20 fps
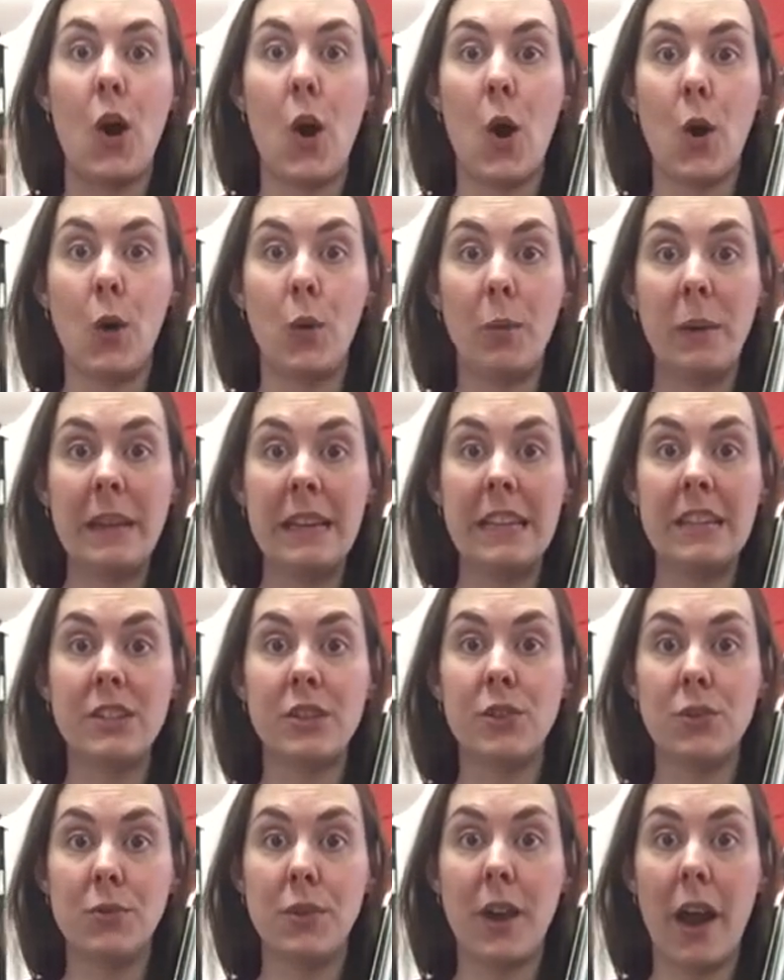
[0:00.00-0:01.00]
All we need
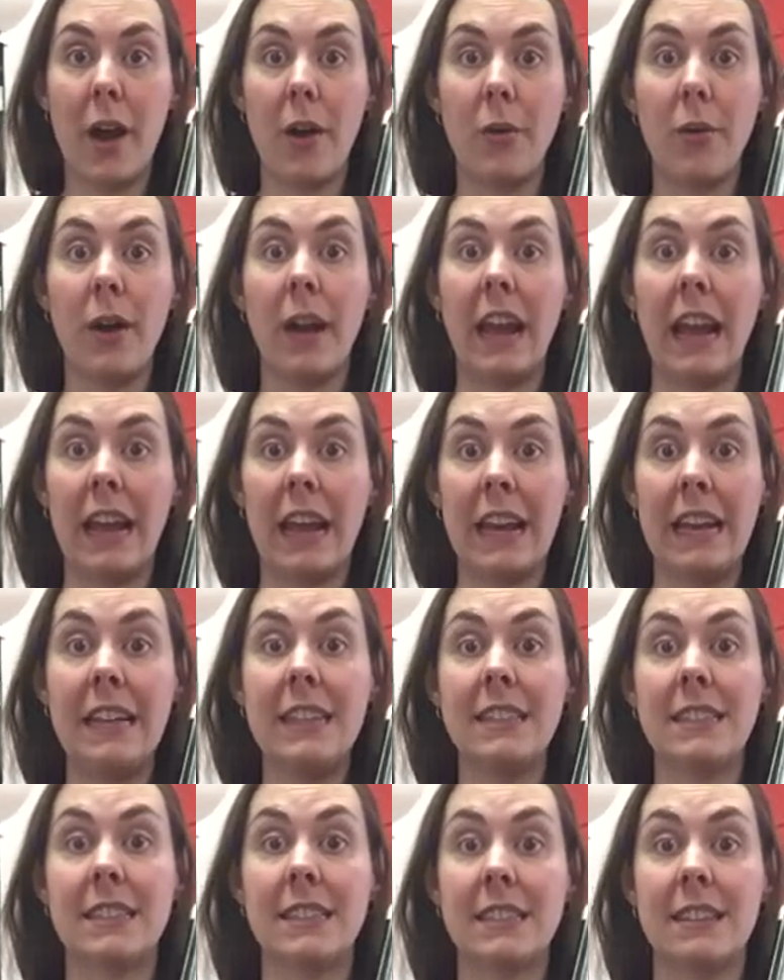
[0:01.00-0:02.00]
to do now
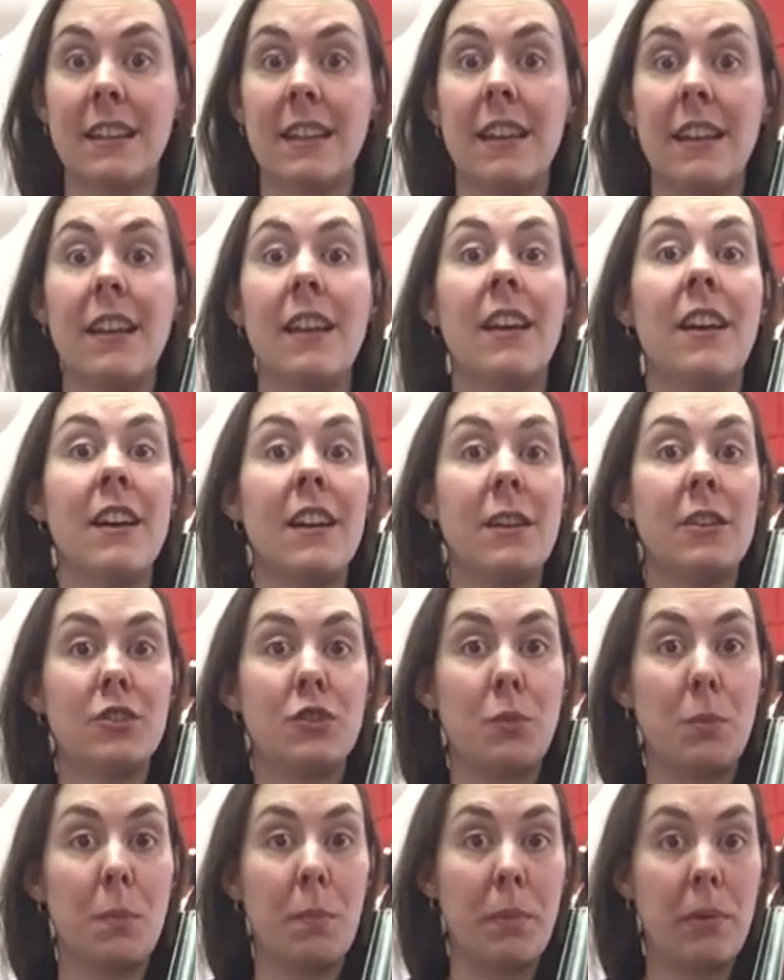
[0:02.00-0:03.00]
is
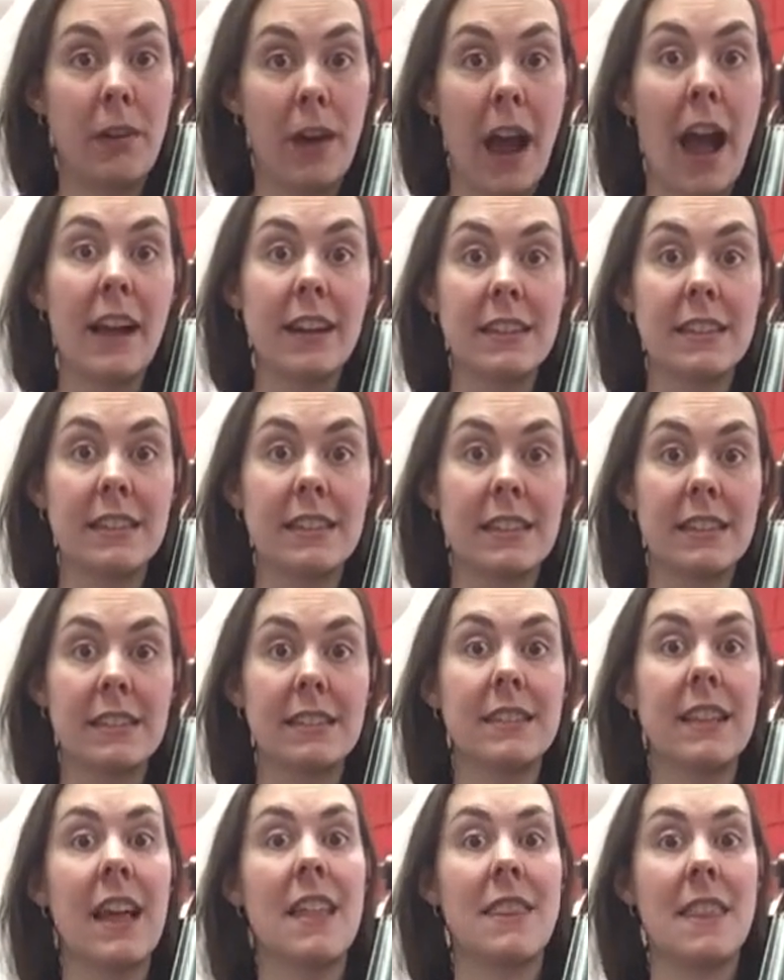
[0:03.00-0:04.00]
to practice
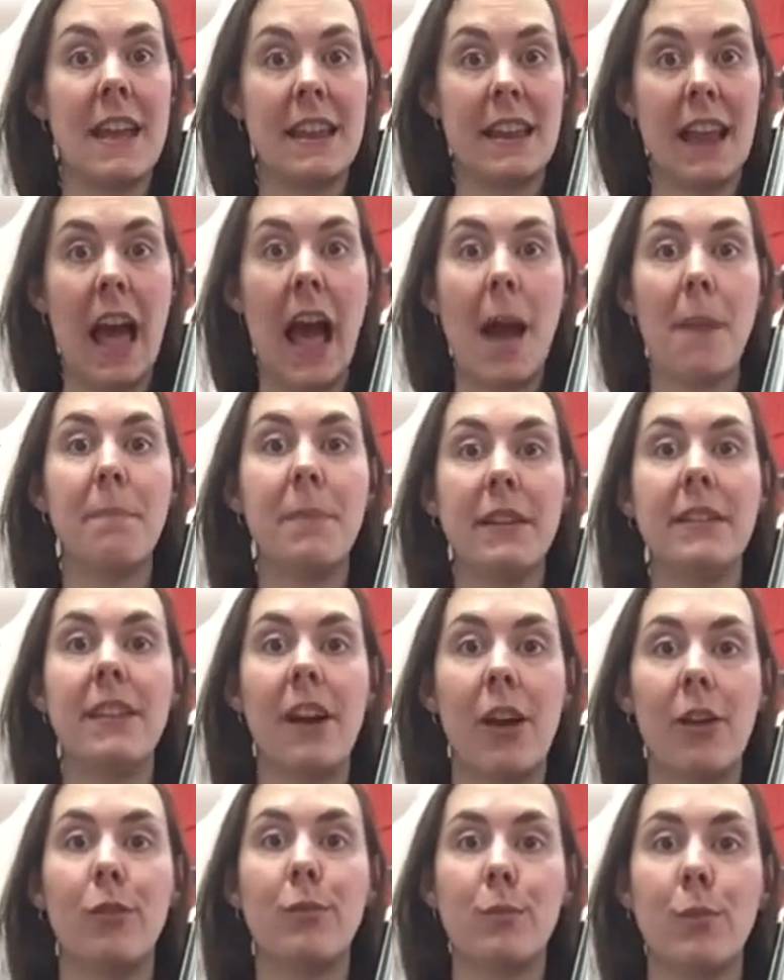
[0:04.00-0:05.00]
that up and
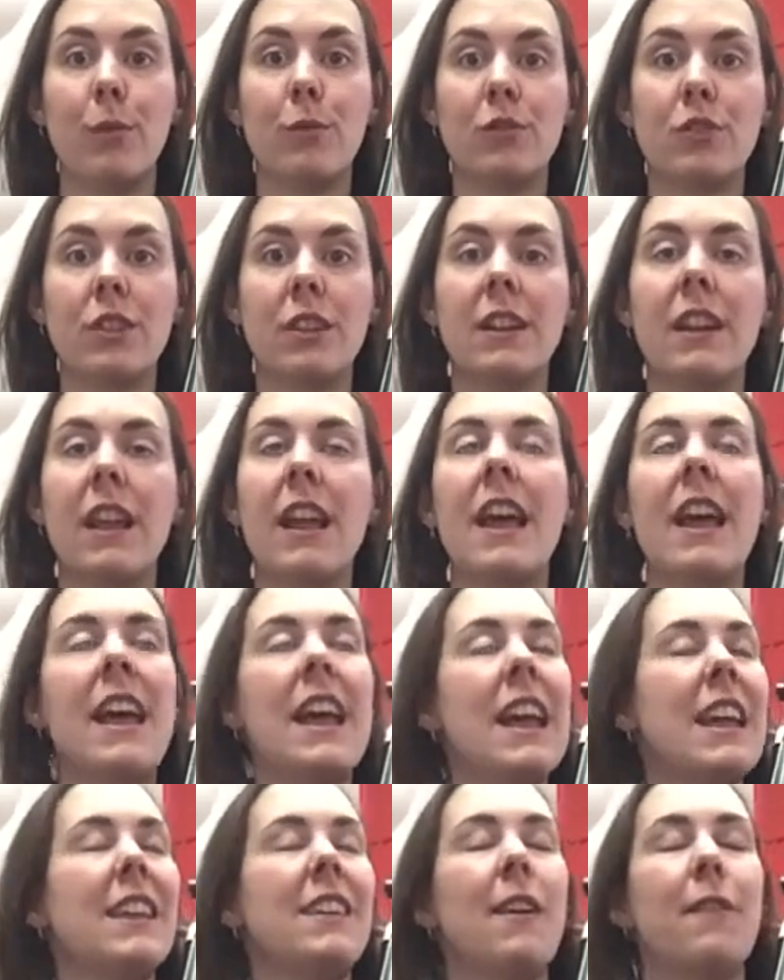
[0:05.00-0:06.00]
down motion
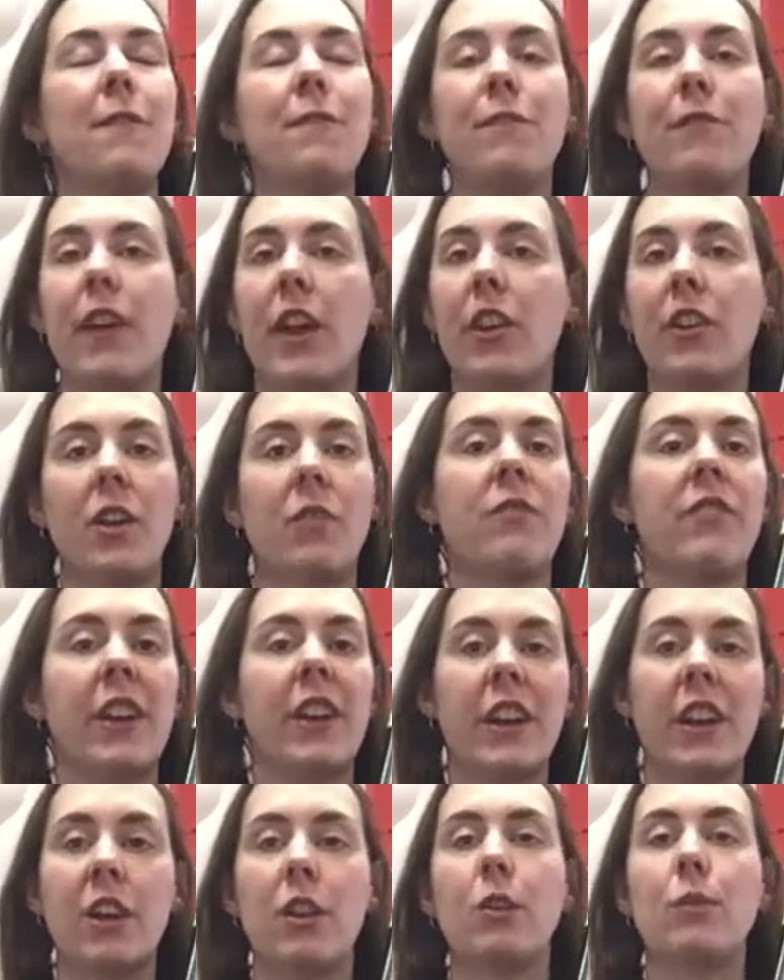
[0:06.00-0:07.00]
in a very,
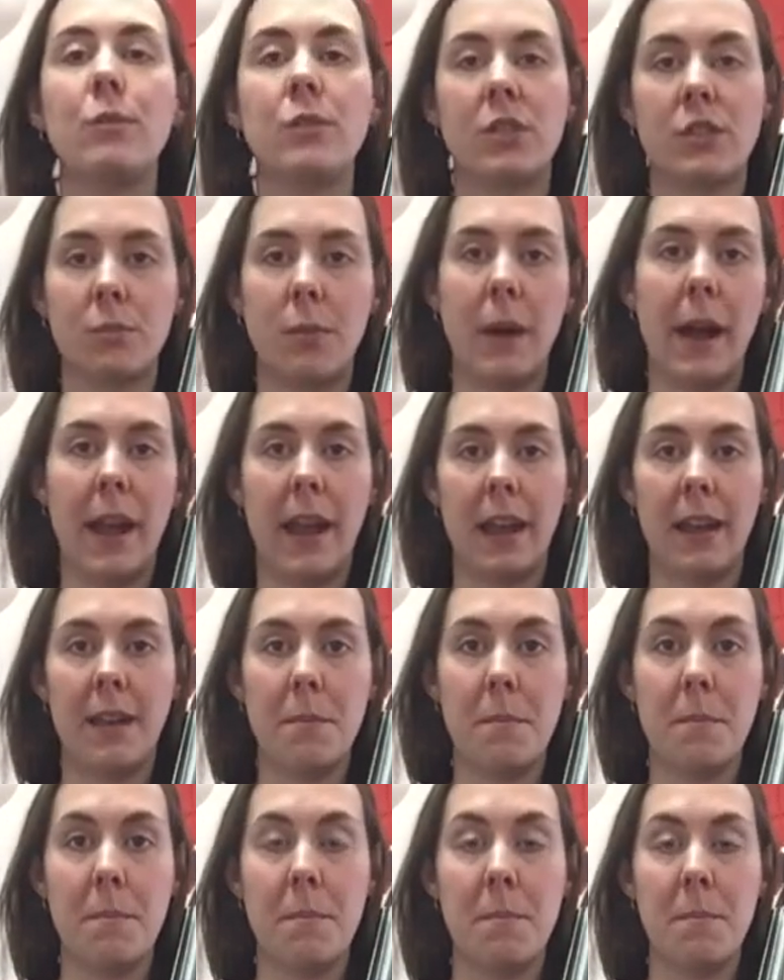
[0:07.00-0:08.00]
very loose way
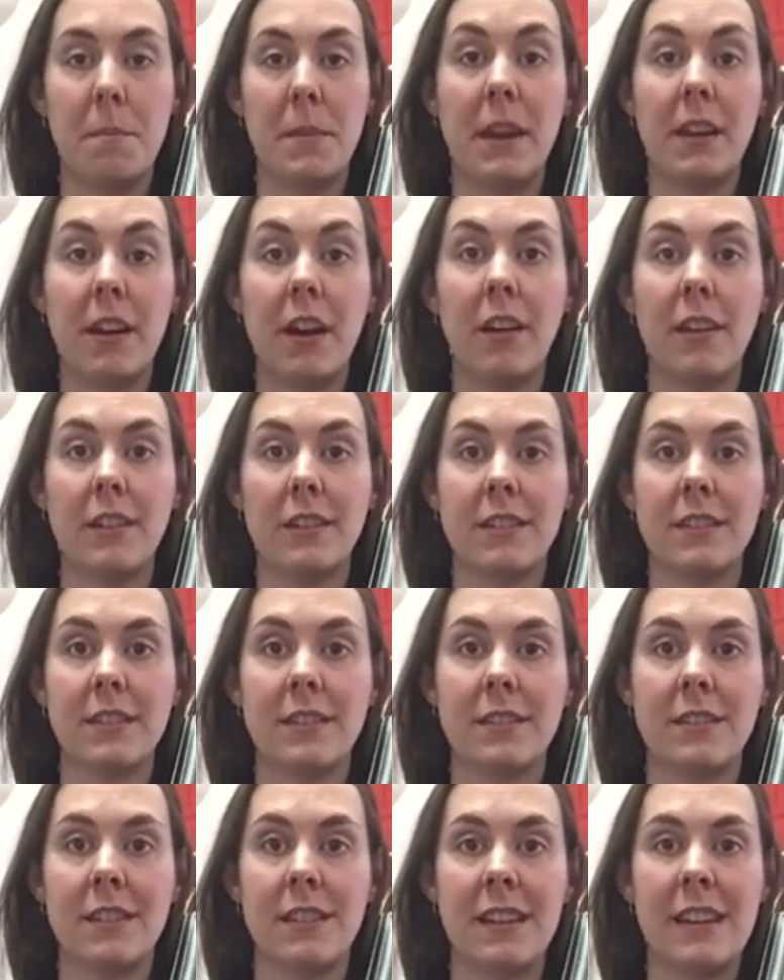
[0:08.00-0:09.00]
because
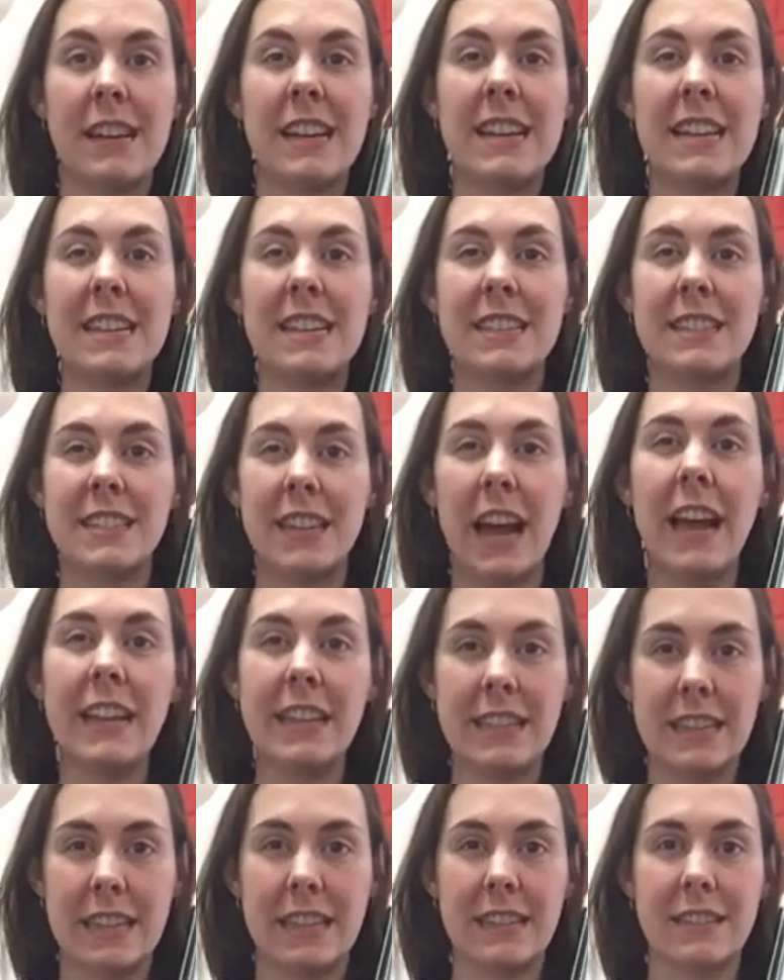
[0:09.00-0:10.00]

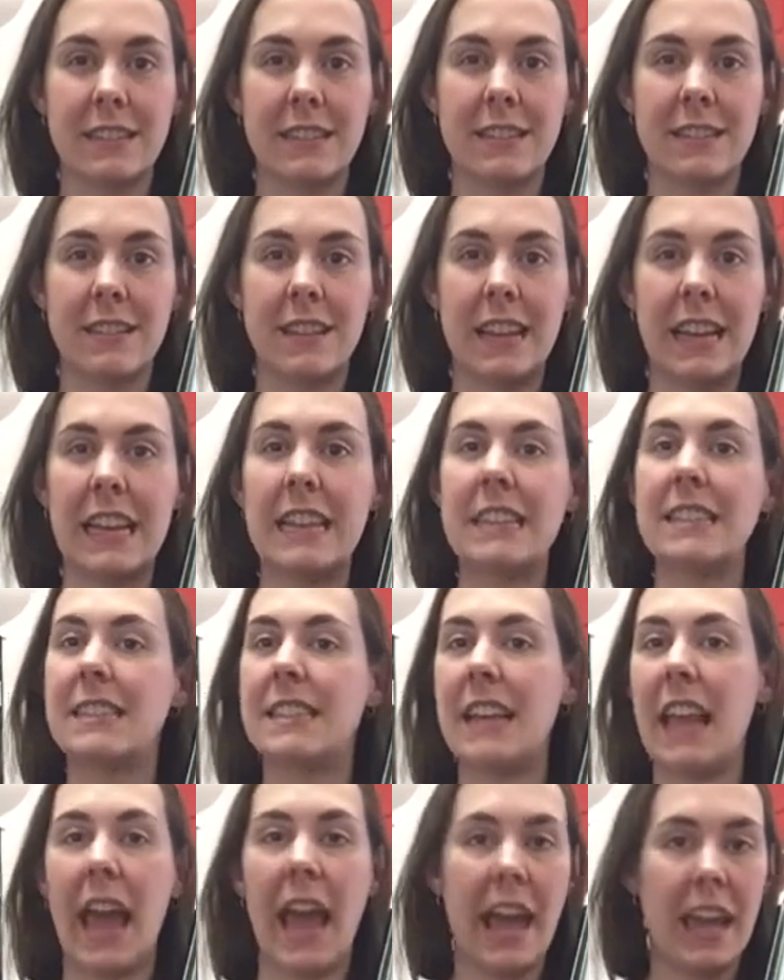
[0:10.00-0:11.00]
tightness is
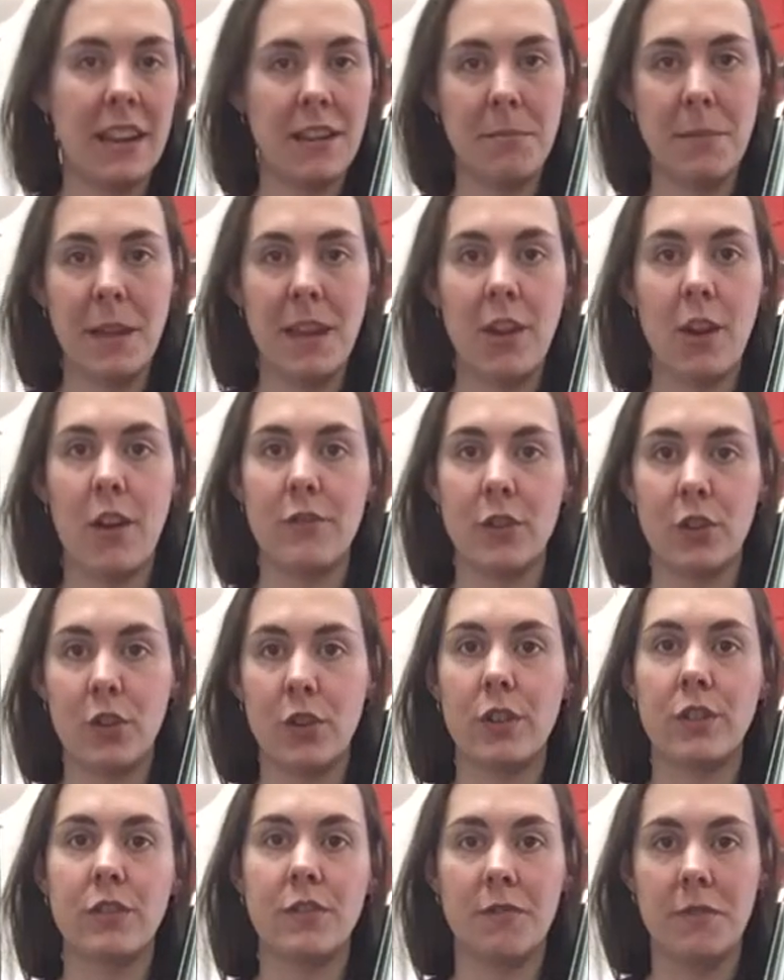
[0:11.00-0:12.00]
the enemy of a
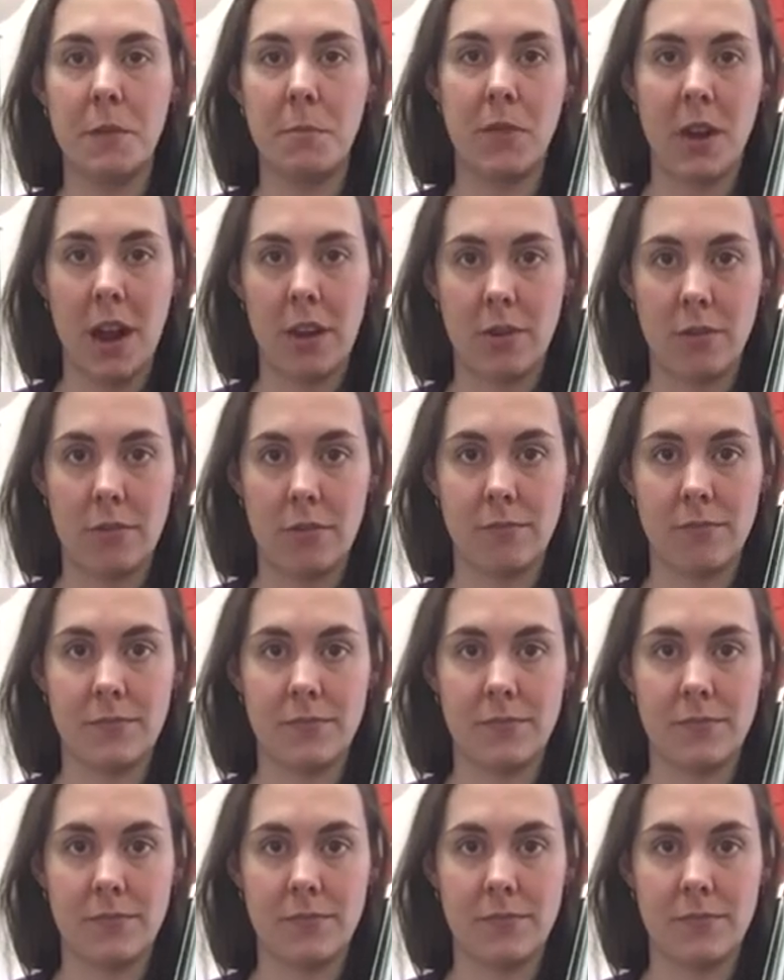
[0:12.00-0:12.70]
good vibrato.